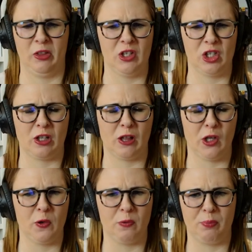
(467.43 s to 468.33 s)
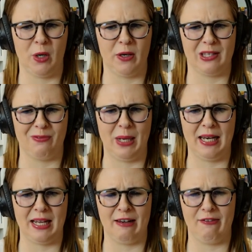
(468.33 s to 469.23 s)
They just glued parts of
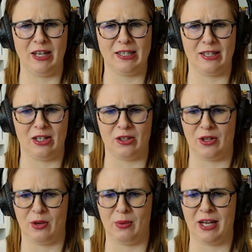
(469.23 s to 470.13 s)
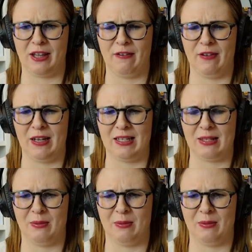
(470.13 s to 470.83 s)
mannequin faces onto their regular face?